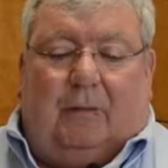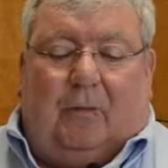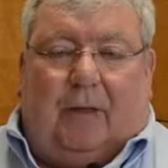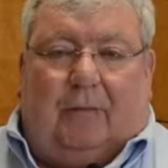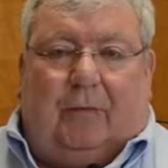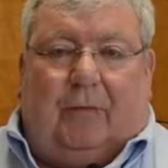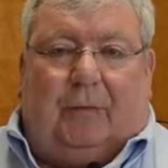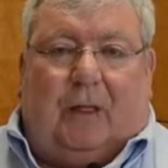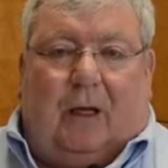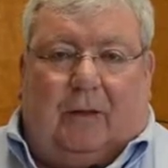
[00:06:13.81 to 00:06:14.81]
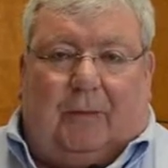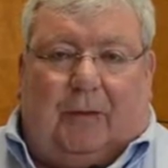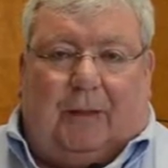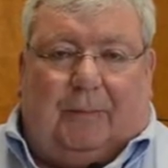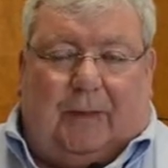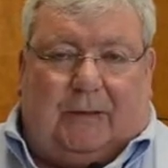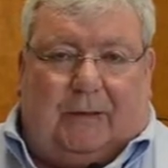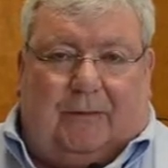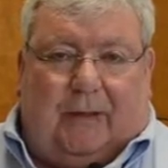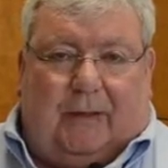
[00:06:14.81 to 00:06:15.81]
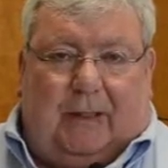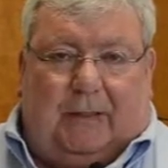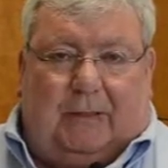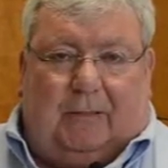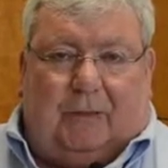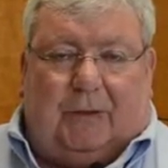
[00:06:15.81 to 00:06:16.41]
wherever concrete abuts the foundation,